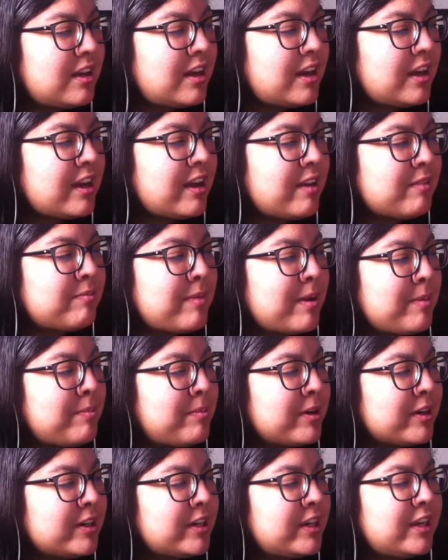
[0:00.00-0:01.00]
I have my
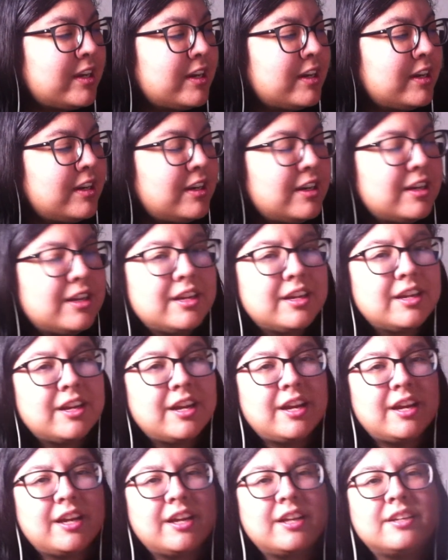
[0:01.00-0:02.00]
book here.
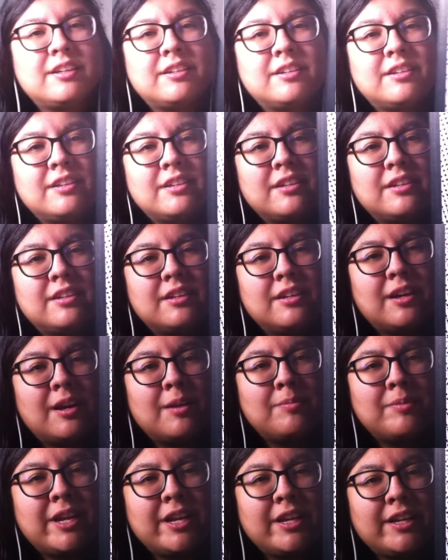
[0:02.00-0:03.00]
And
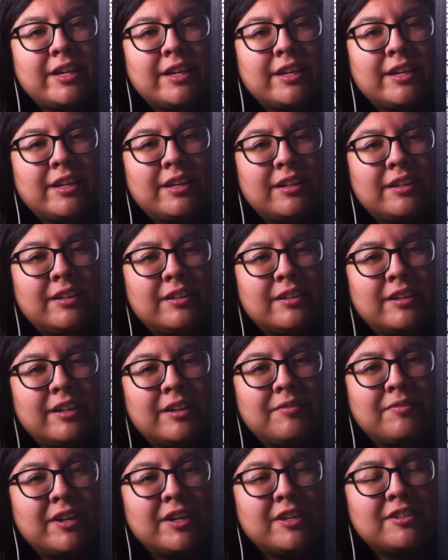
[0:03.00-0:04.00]
I'm taking
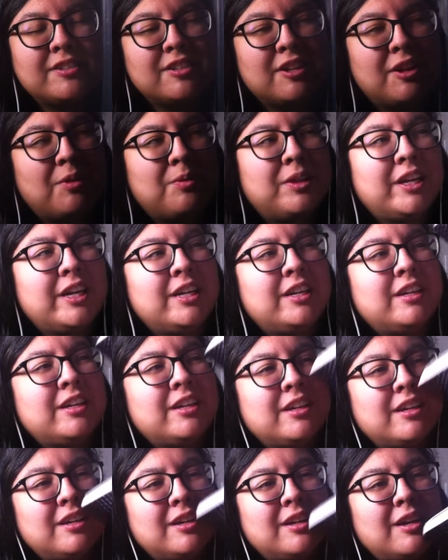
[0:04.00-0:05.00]
it very slowly.
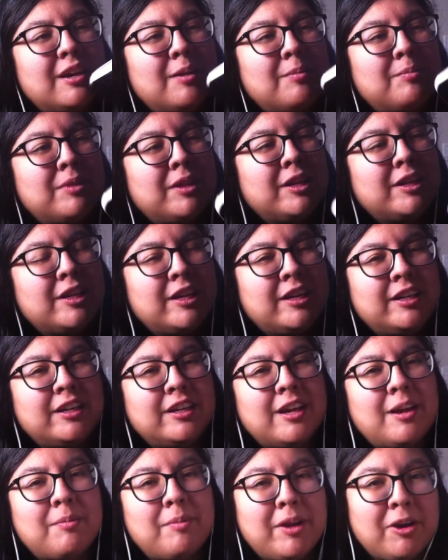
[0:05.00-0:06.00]
I'm
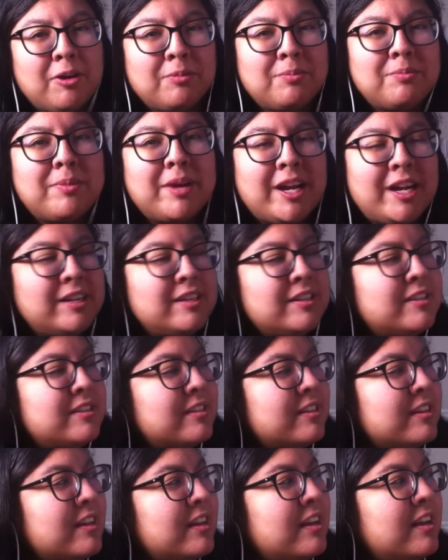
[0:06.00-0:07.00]
learning at my own
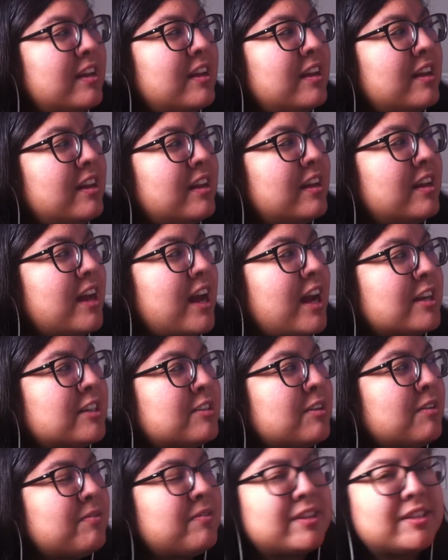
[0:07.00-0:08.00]
pace.
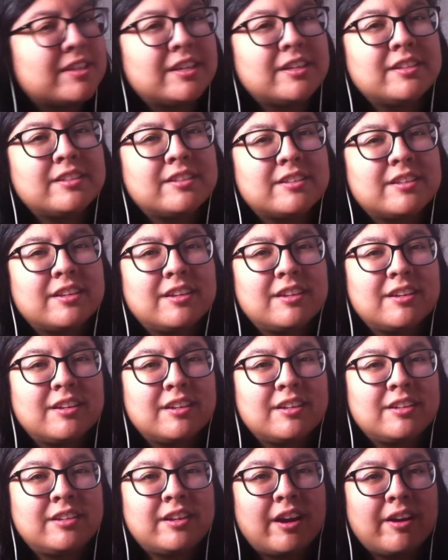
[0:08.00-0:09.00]
Astrophysics,
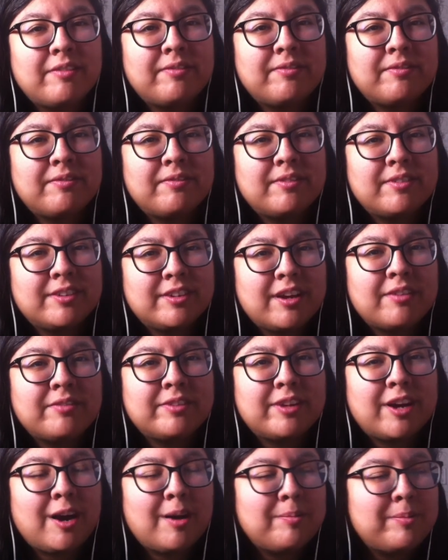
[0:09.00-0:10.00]
tough
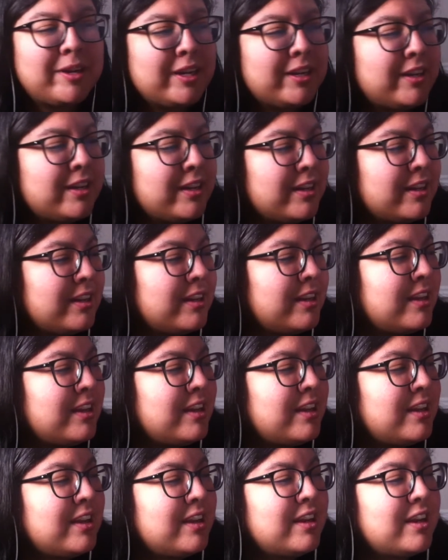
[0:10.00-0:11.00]
topic,
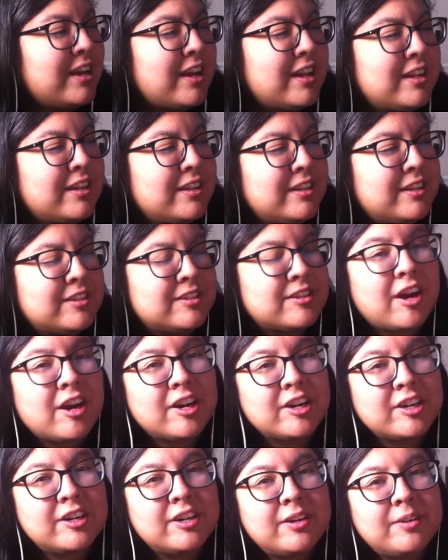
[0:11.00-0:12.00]
and it's
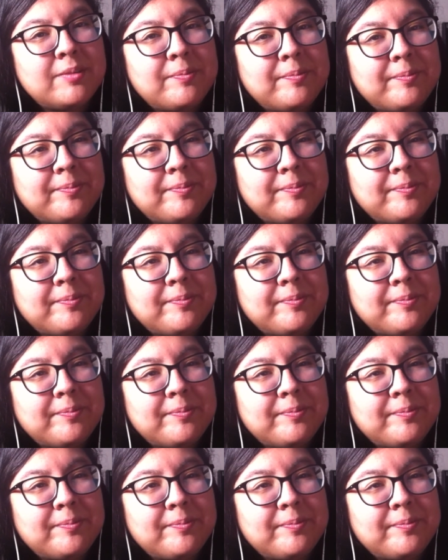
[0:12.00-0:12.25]
hard.